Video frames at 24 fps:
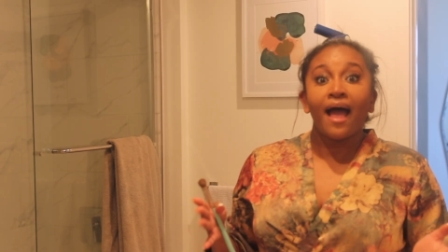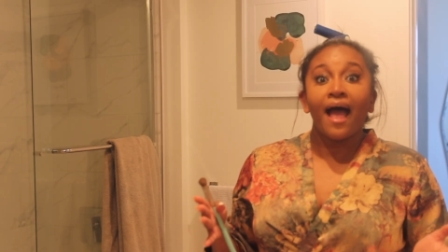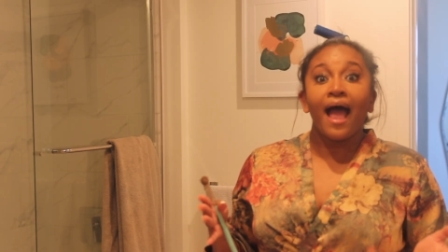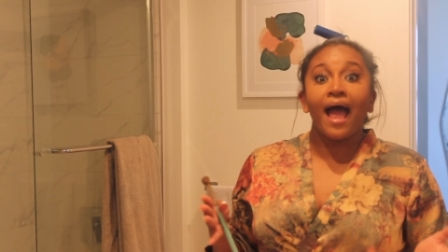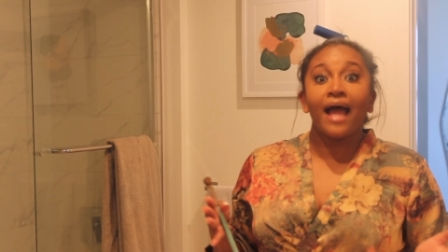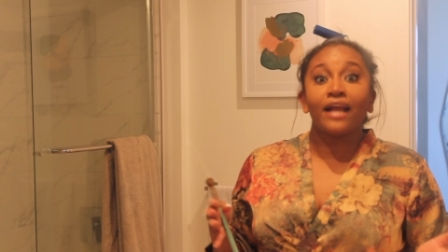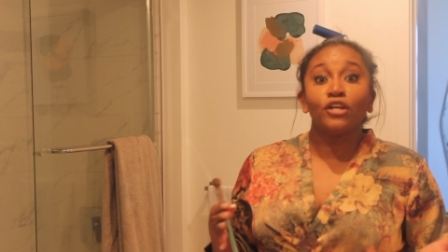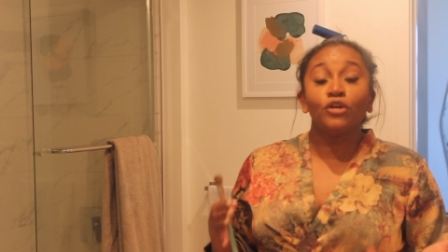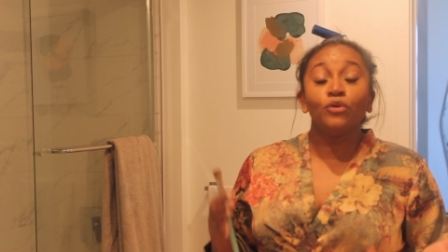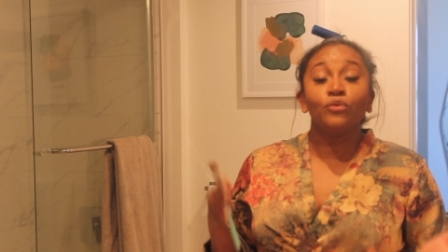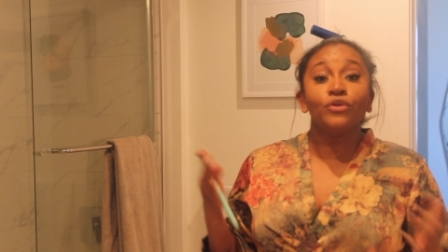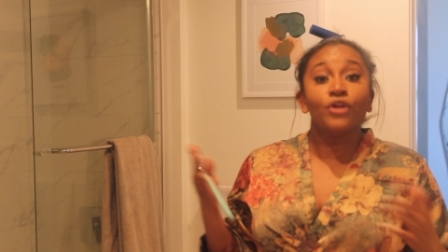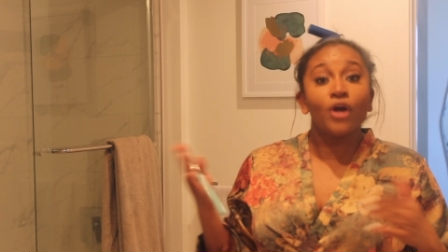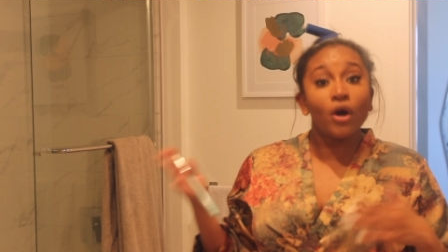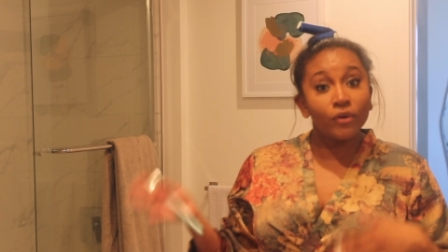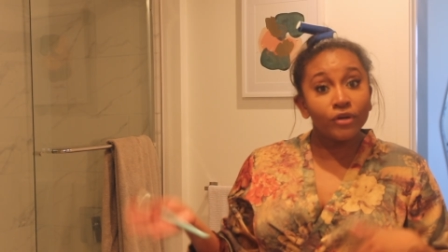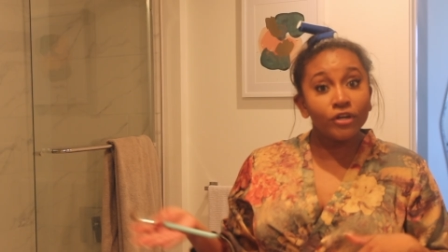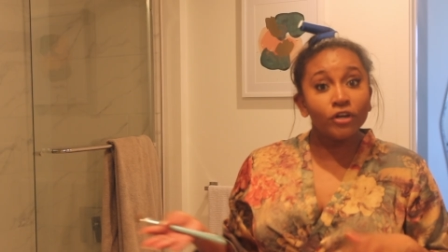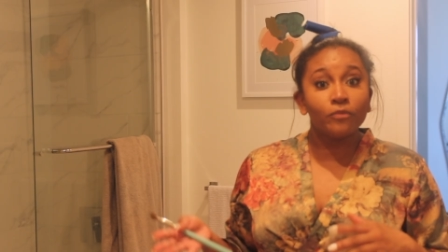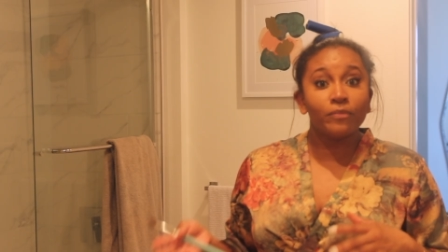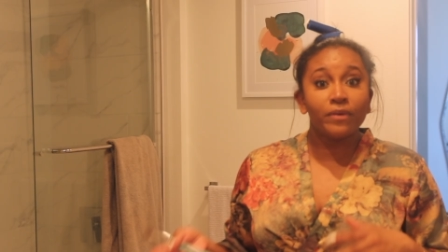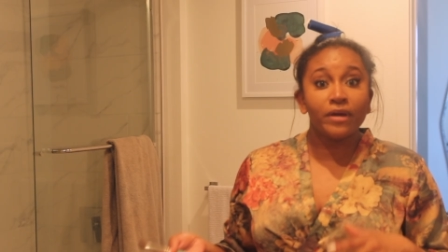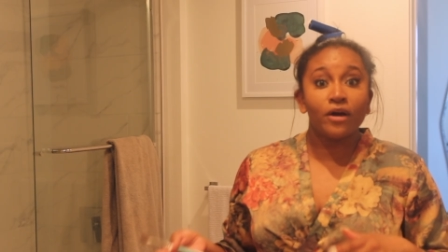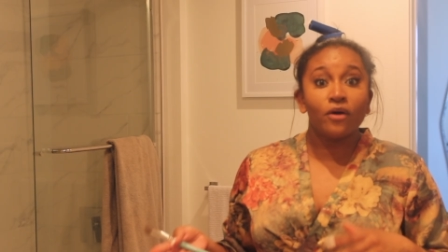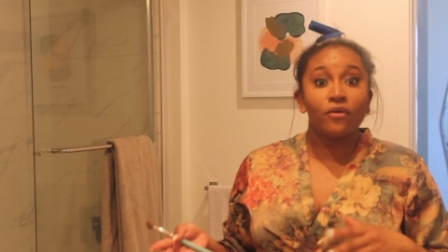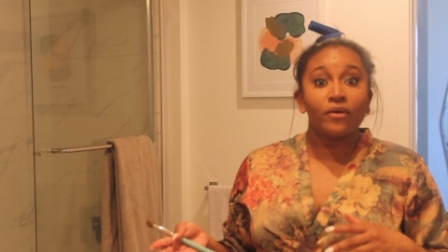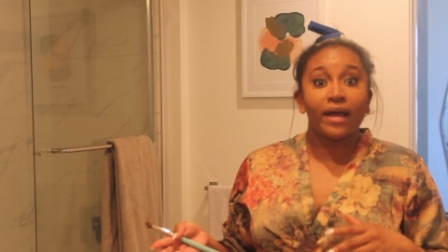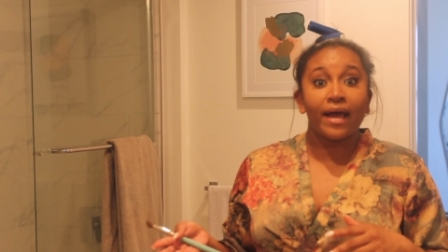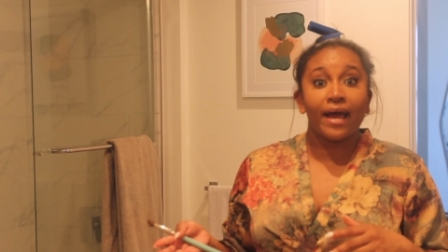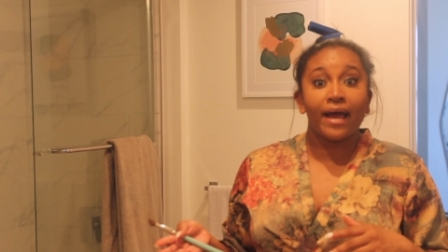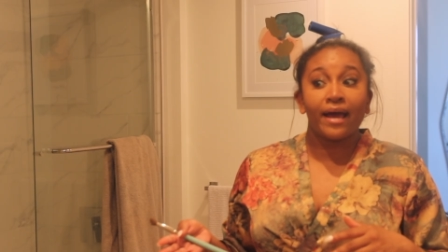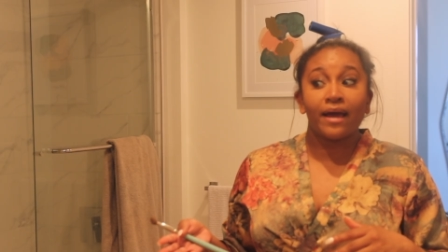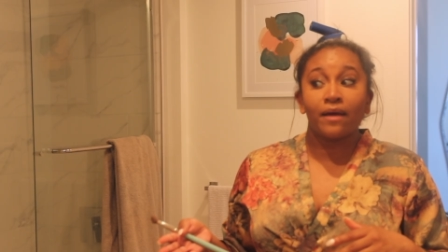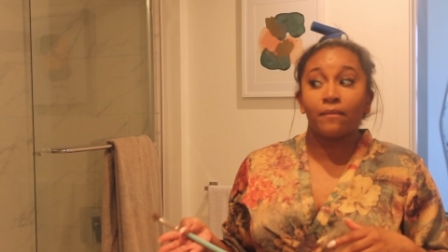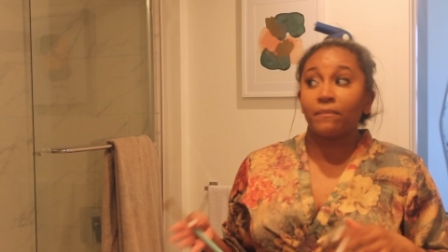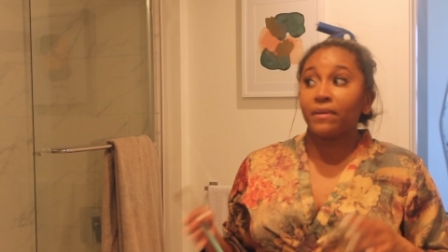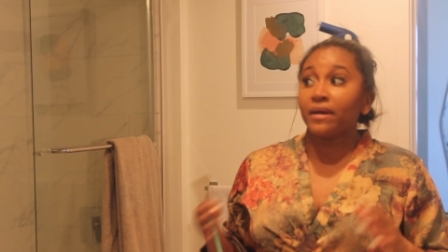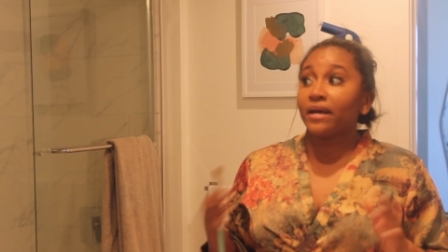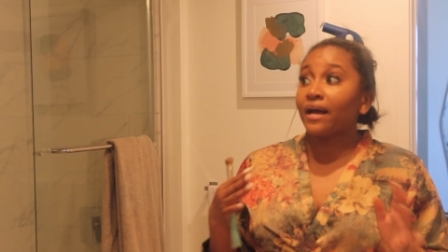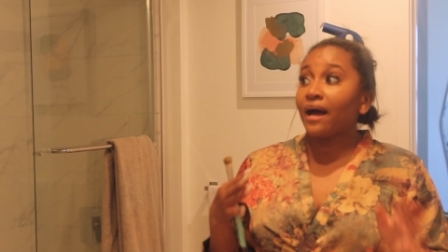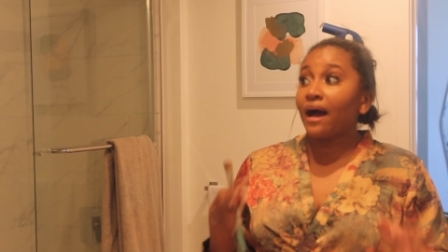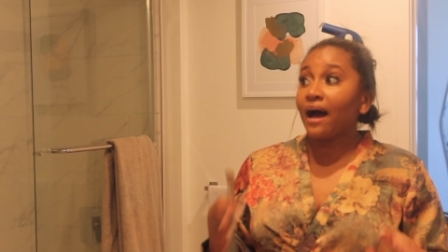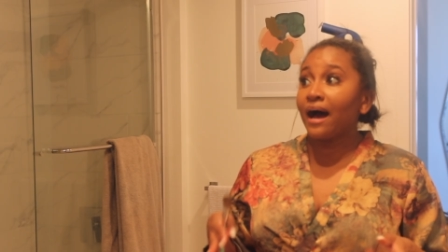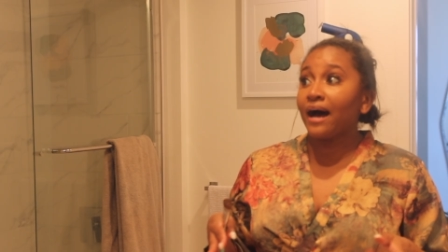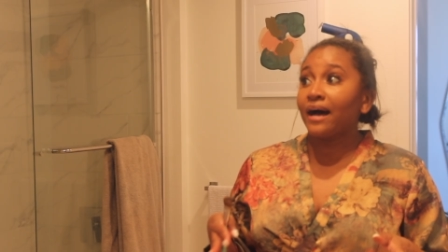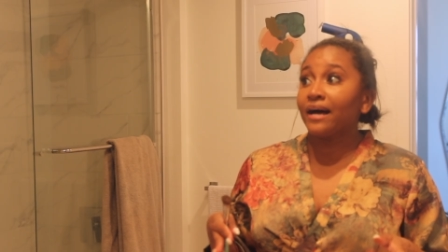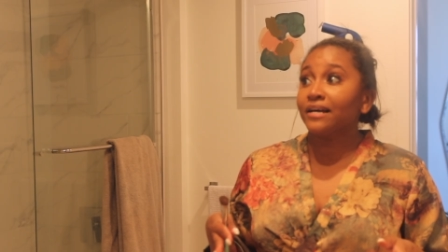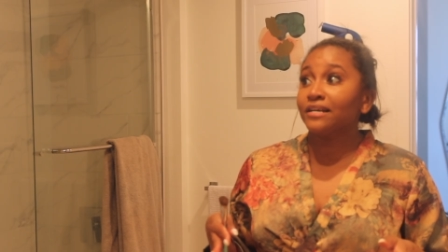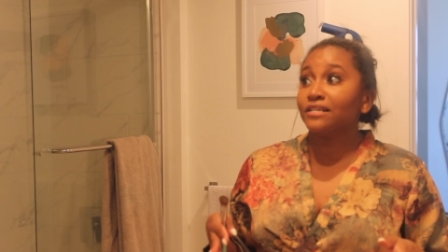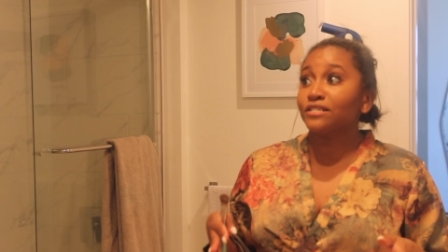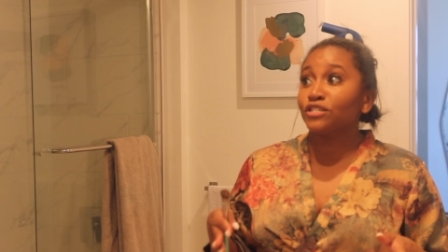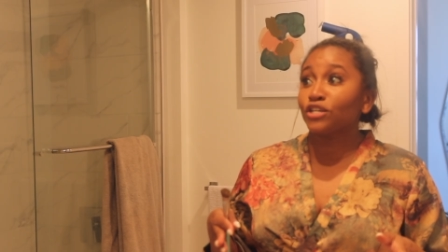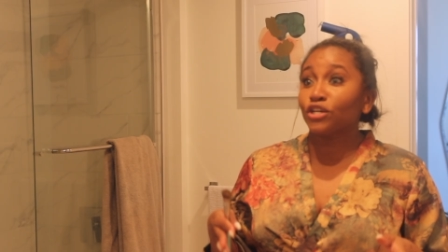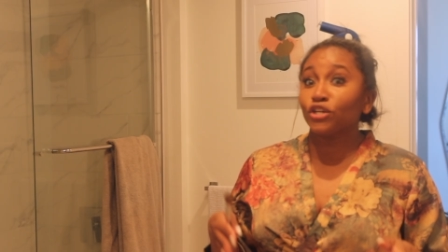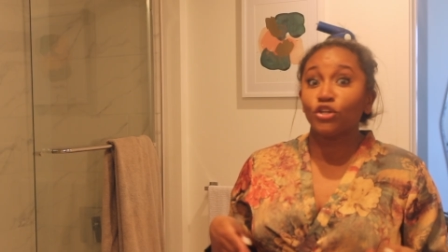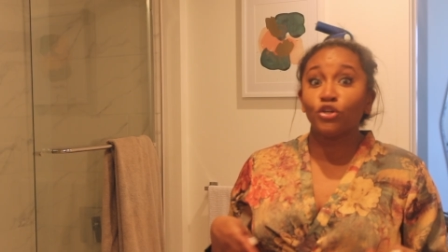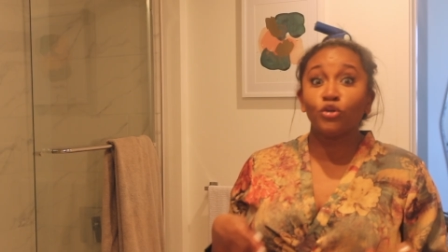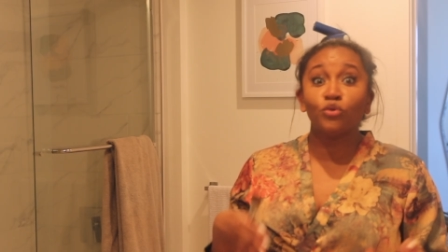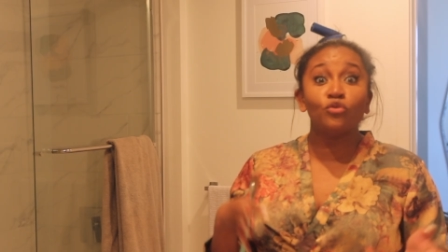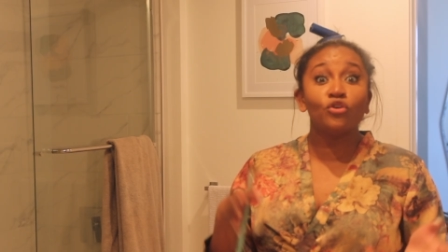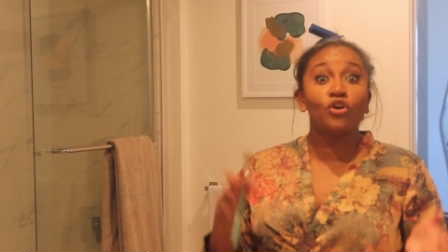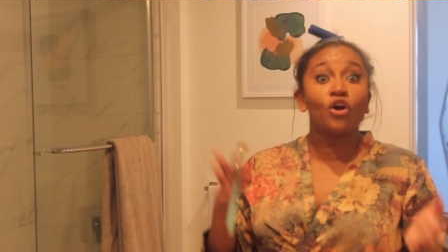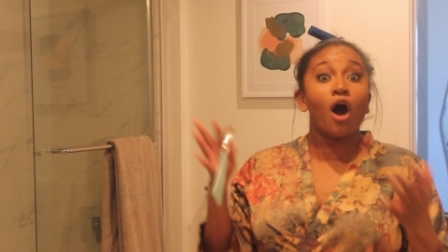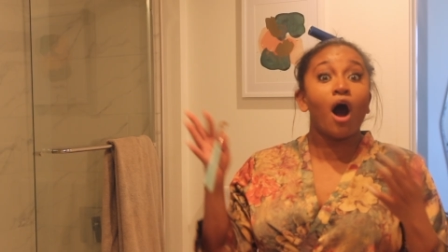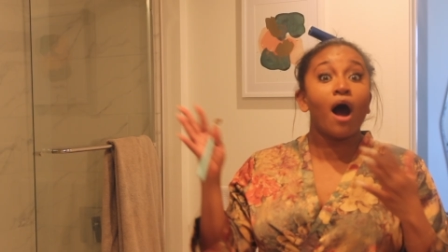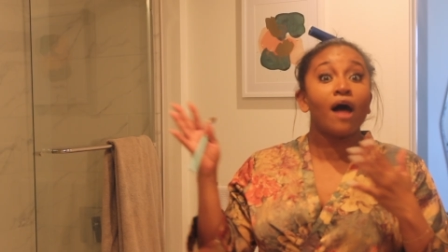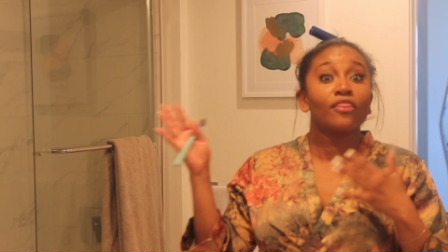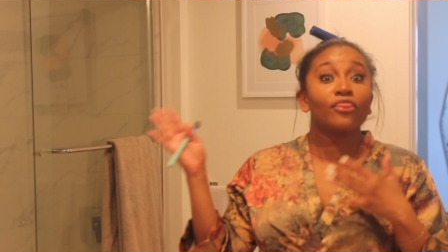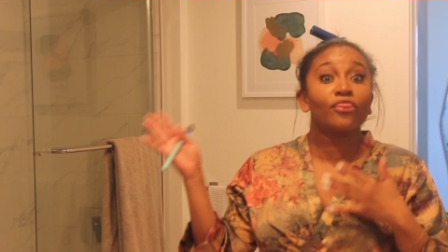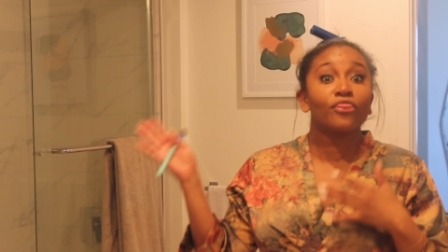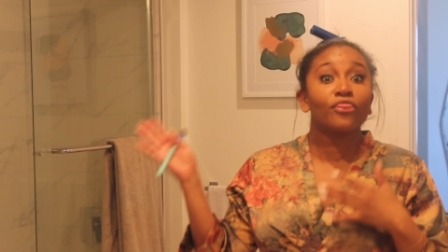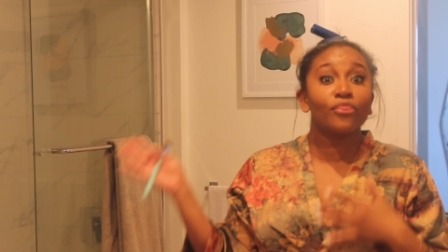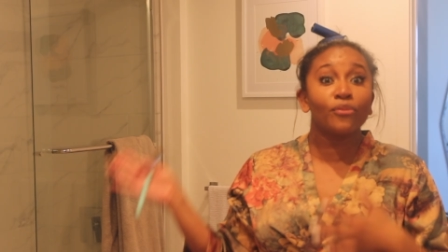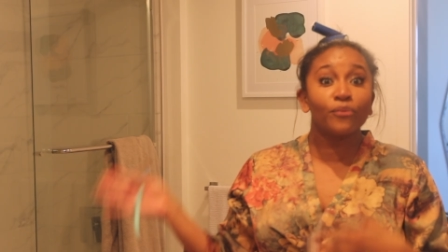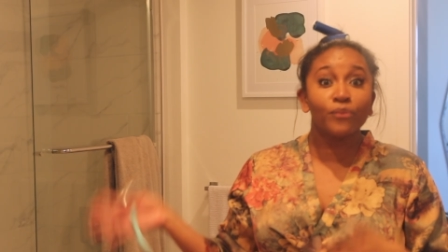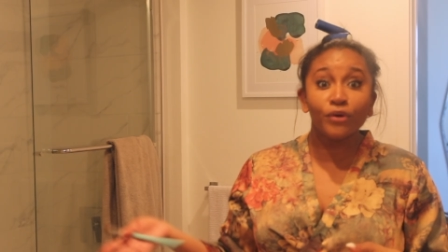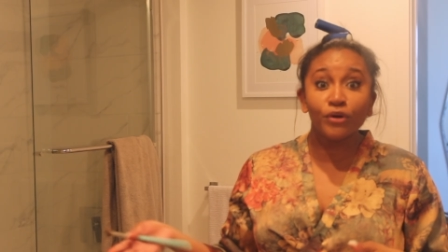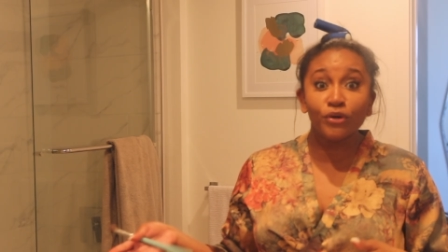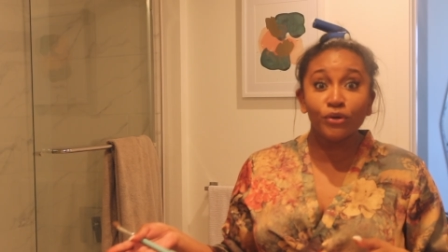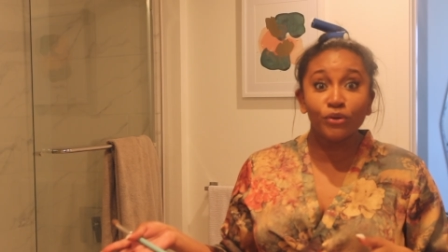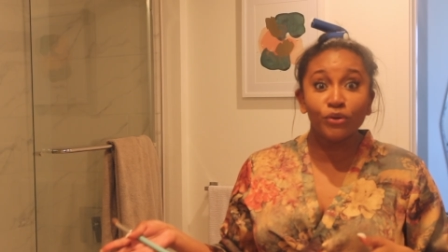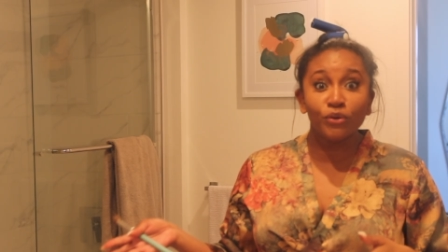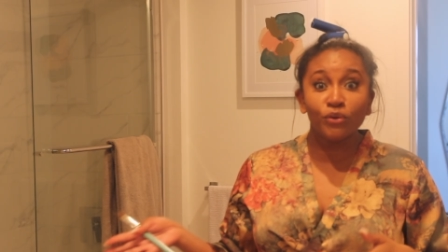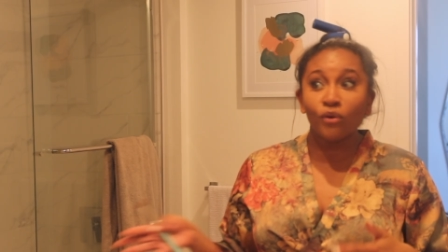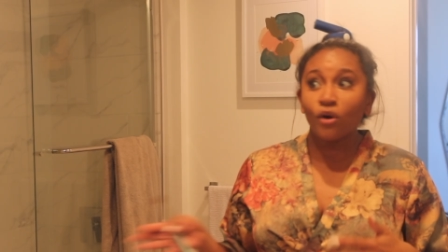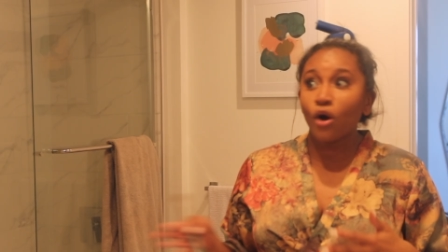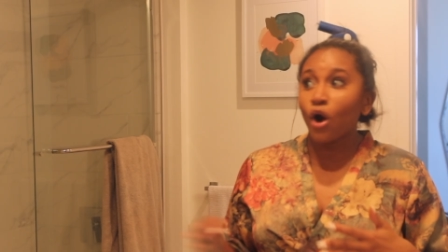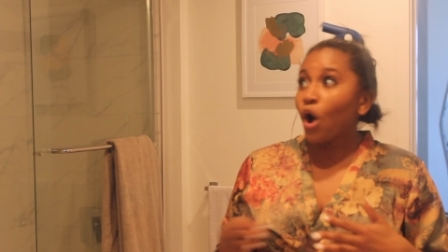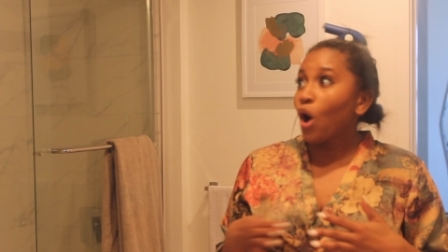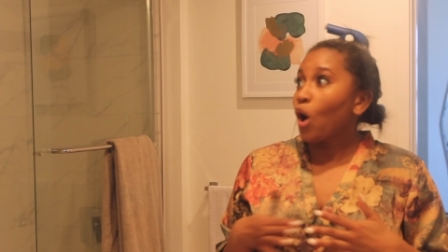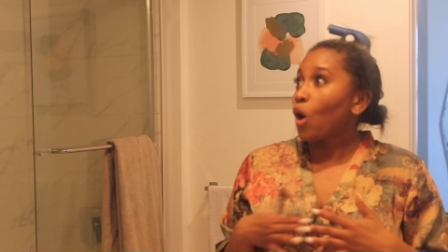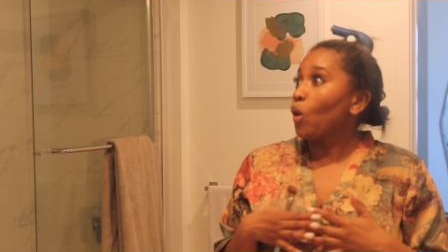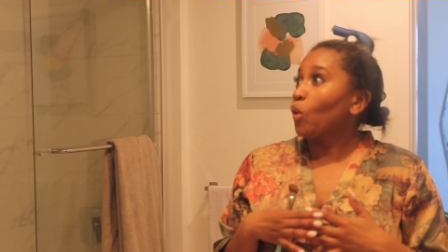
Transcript: And you know you'll be okay because you got through